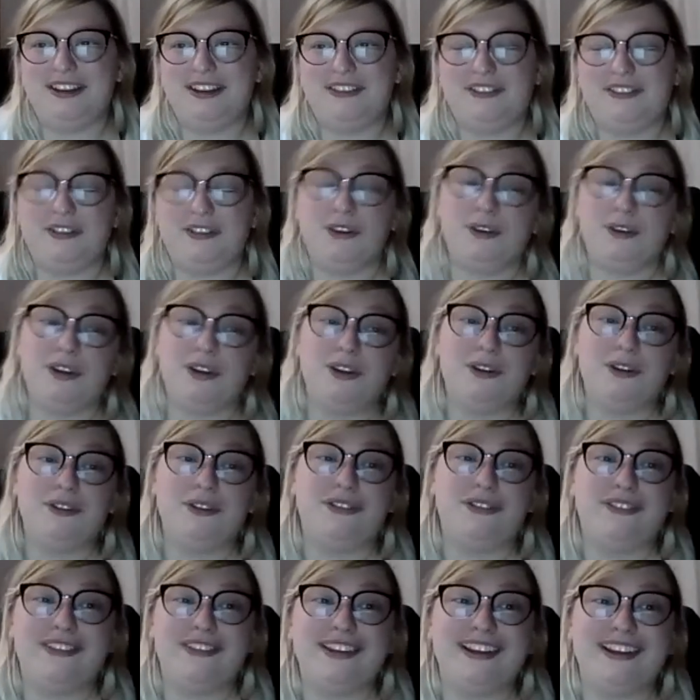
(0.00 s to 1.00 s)
So you
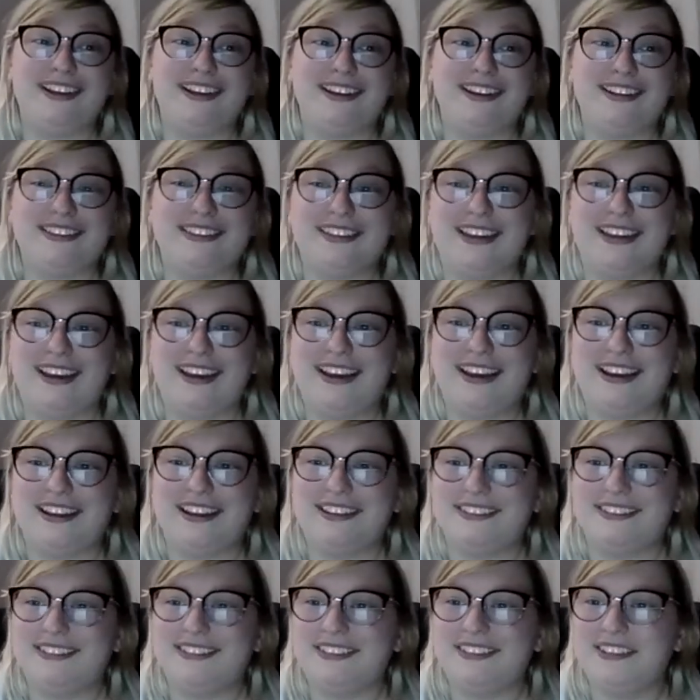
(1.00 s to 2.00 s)
see
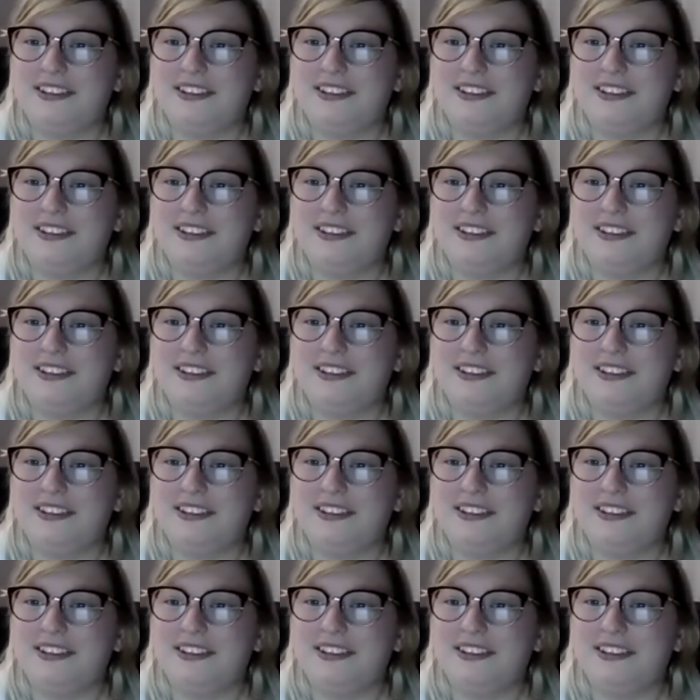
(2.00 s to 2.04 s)
that